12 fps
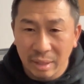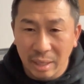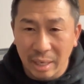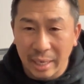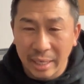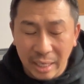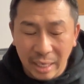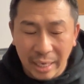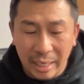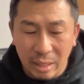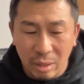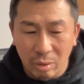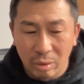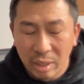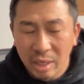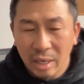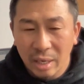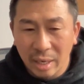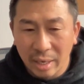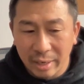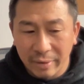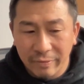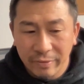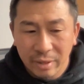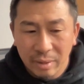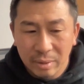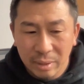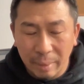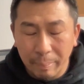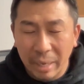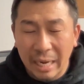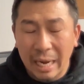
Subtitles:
I couldn't let go of the blame.